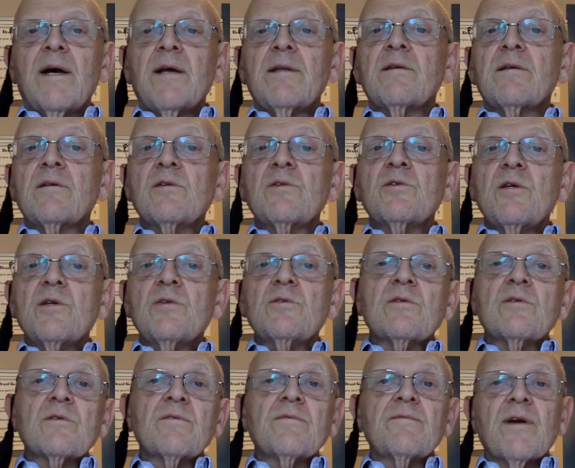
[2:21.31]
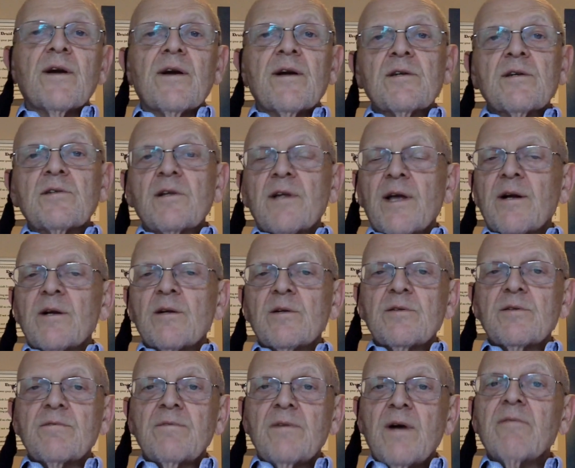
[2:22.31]
and the decisions of various
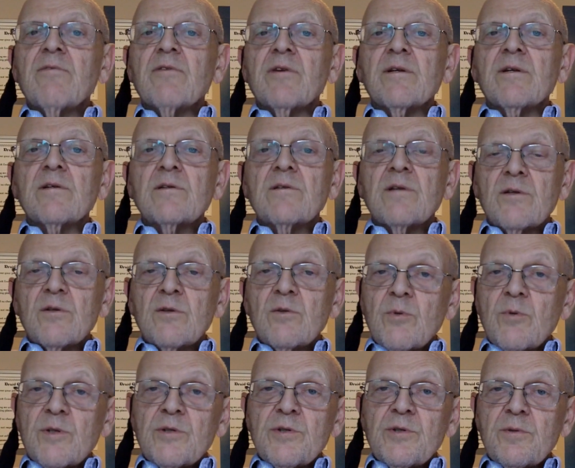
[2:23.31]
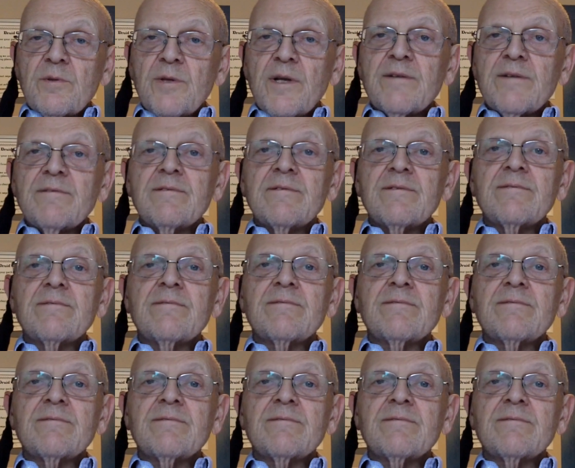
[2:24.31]
layers of governance under which you live.